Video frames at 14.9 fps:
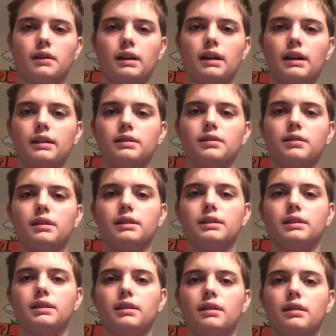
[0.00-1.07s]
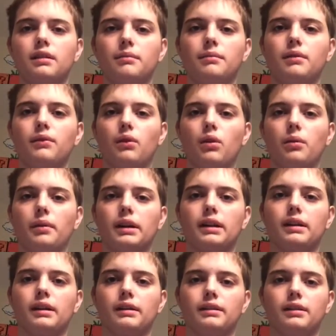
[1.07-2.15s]
As you can see, before we
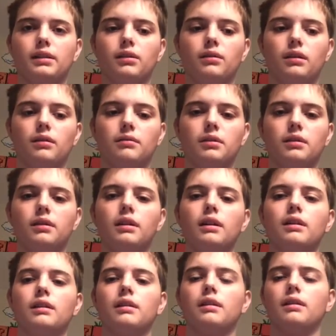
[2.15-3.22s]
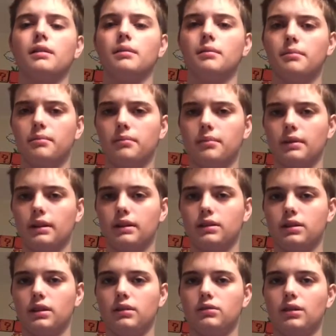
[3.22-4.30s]
can continue onward,
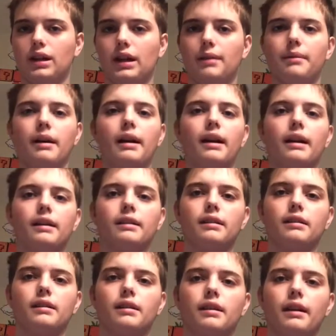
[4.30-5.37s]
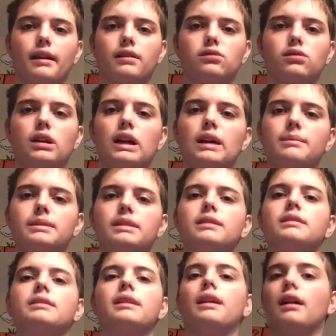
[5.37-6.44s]
Plushy Tribe and K'nex Tribes
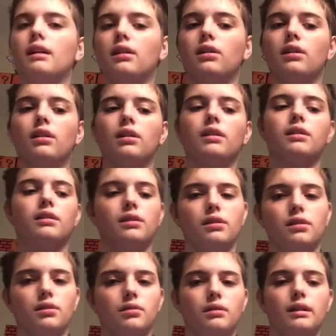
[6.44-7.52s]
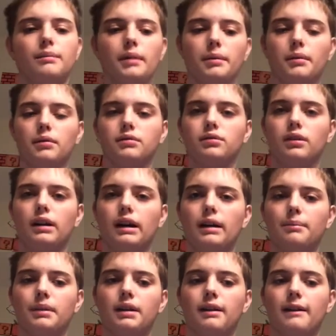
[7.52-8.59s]
take a good look at the new Amiibo
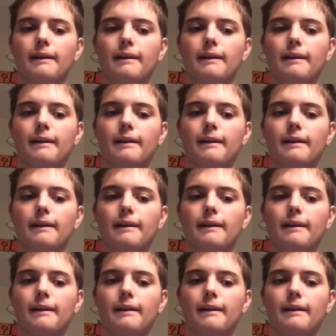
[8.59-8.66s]
Tribe.